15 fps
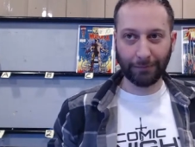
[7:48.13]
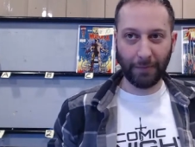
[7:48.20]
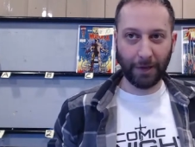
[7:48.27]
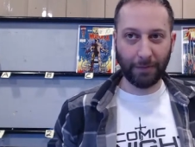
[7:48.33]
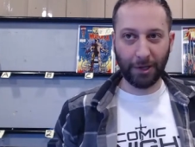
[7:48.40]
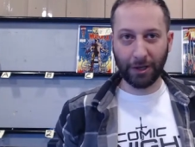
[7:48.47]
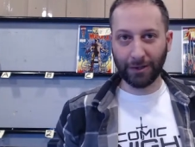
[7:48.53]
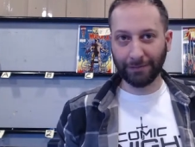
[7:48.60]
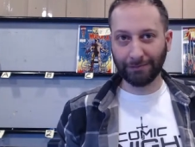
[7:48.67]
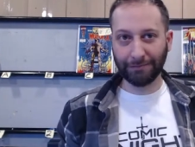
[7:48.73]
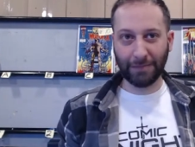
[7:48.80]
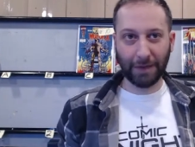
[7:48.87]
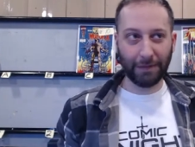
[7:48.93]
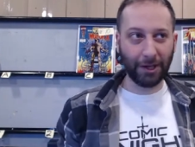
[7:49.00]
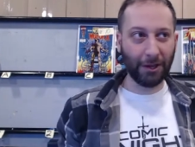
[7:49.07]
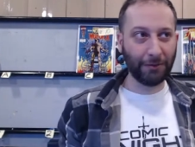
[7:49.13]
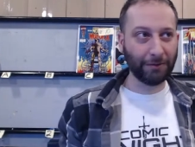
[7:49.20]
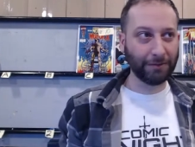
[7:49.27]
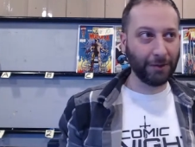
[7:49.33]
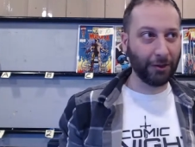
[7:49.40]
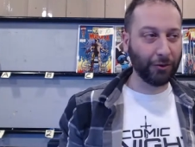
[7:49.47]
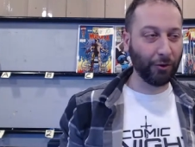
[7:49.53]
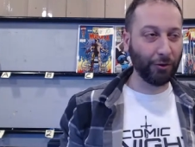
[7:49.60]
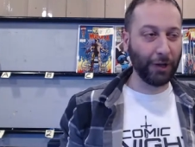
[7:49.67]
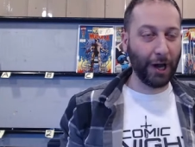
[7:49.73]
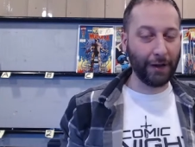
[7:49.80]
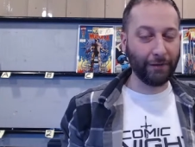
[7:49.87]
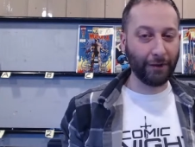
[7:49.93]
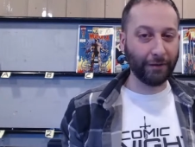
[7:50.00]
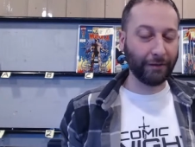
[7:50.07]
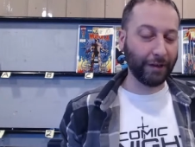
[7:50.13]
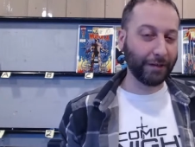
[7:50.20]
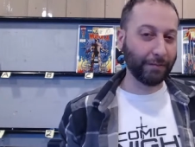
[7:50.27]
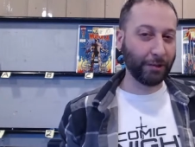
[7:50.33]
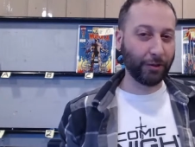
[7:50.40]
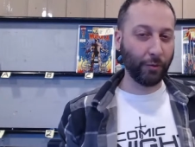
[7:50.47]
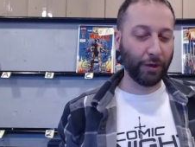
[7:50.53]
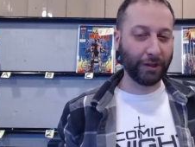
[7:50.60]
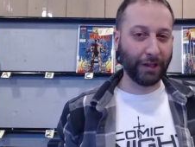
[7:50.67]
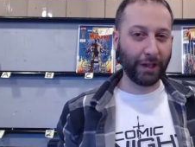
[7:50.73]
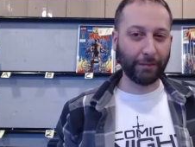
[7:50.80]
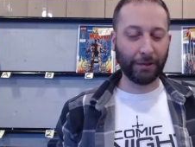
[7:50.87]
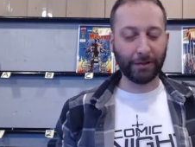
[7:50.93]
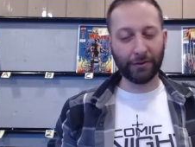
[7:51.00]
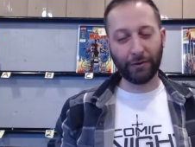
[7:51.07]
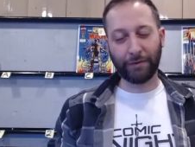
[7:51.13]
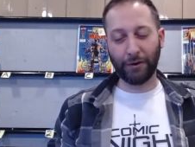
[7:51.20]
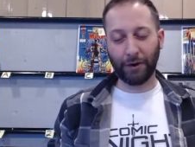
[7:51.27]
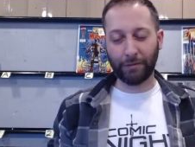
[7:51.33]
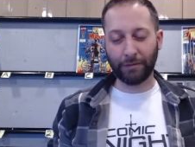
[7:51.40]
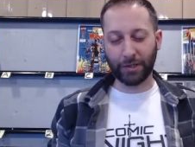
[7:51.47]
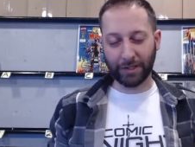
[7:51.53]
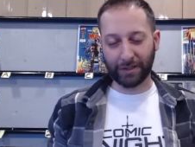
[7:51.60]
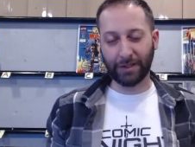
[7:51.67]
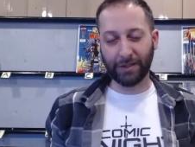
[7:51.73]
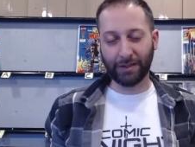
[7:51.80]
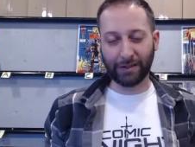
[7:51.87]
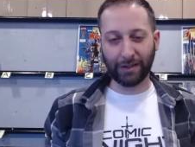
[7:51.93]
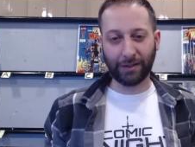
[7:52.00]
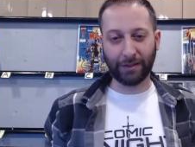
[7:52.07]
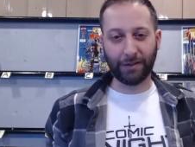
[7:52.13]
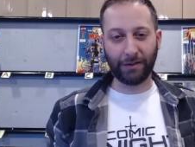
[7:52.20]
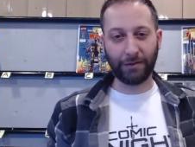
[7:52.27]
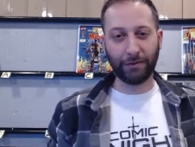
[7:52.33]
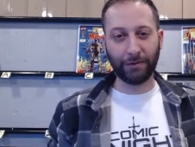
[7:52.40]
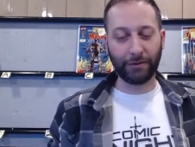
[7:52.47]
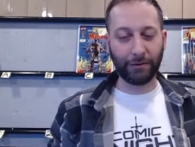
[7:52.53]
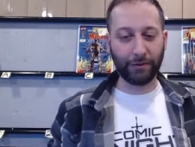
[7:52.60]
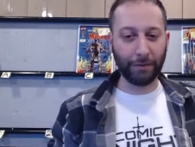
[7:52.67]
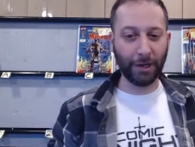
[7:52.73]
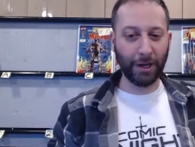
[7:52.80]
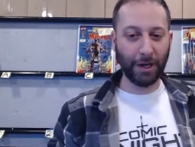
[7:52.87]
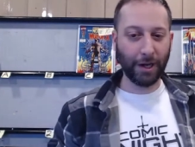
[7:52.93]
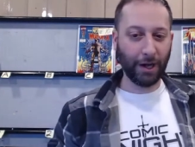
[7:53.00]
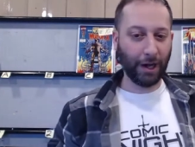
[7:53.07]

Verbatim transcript: maybe maybe I'll I'll go live on Facebook one day. But so far, I'm just gonna stick it to YouTube.